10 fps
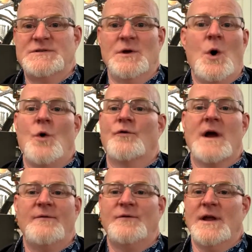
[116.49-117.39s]
to a whole
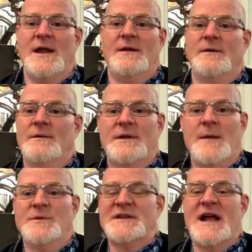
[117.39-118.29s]
drivetrain,
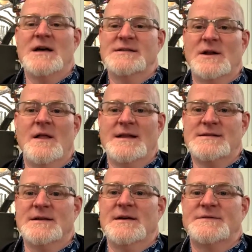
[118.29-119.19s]
cables and housing, all that
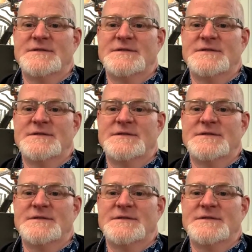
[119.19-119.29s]
stuff.